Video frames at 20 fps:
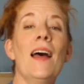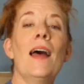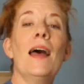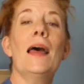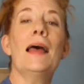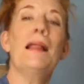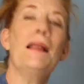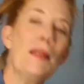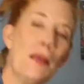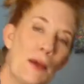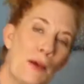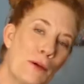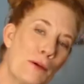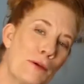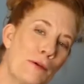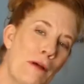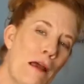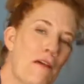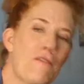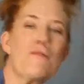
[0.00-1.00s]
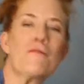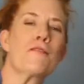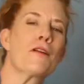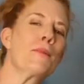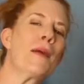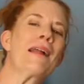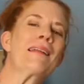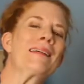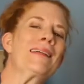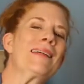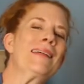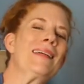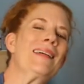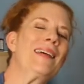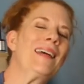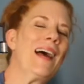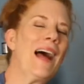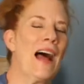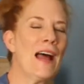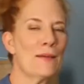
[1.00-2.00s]
Hello
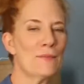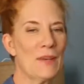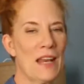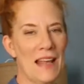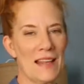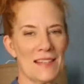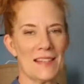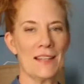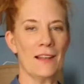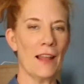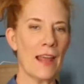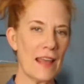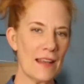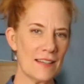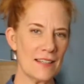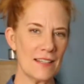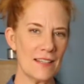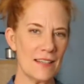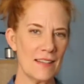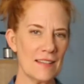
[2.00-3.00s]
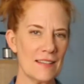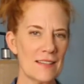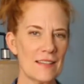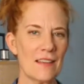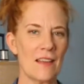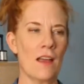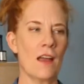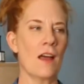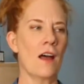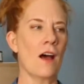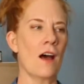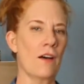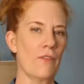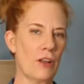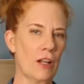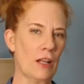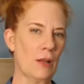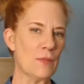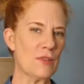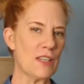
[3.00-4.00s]
everybody, I'm Nancy Lantis of
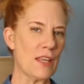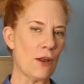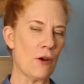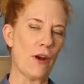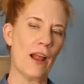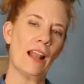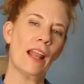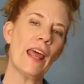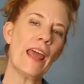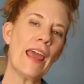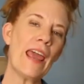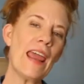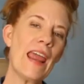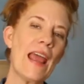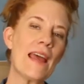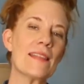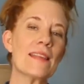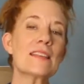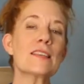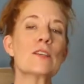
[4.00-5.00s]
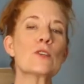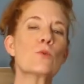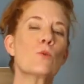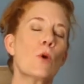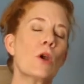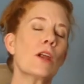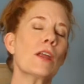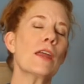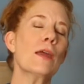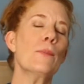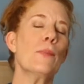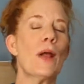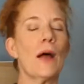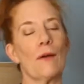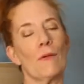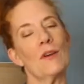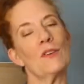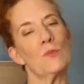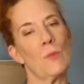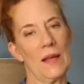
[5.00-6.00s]
Eclipse Theater LA, and this is Work in
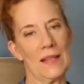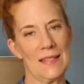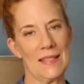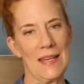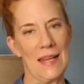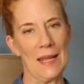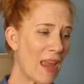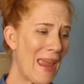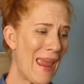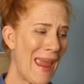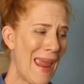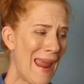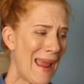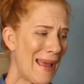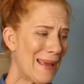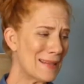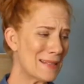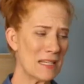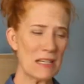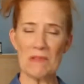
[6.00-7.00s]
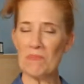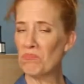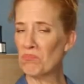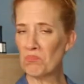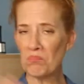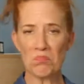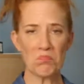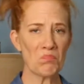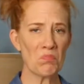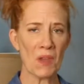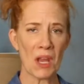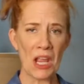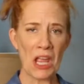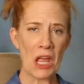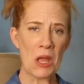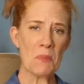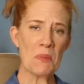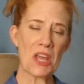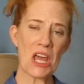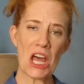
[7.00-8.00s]
Progress Wednesday. And
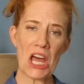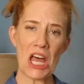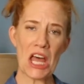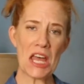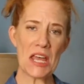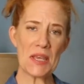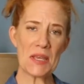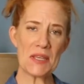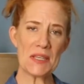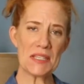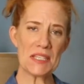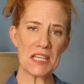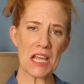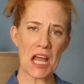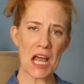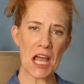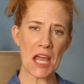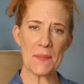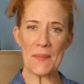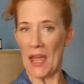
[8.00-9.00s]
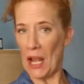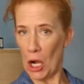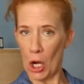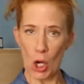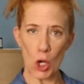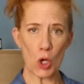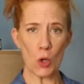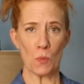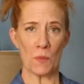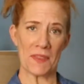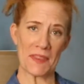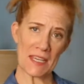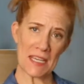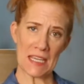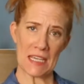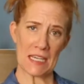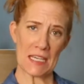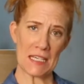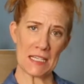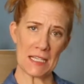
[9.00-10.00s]
because I'm at home with the
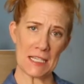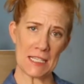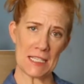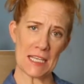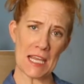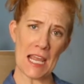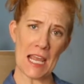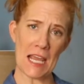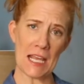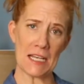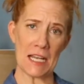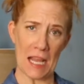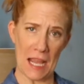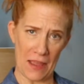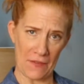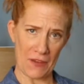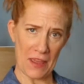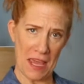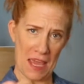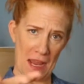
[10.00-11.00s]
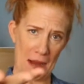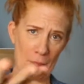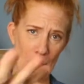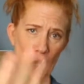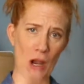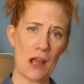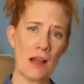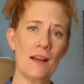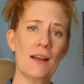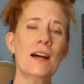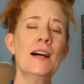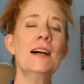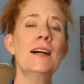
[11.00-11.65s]
kids and I have a camera